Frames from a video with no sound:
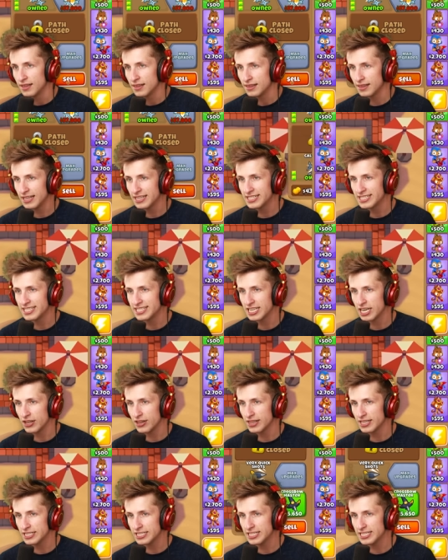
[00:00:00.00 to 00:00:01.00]
Let's sell
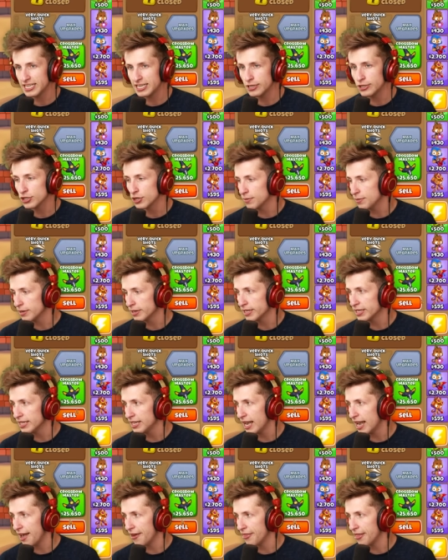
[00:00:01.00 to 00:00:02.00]
this ninja
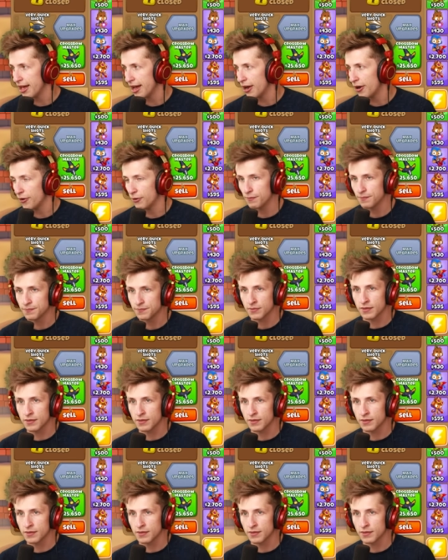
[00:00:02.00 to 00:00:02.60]
monkey. And now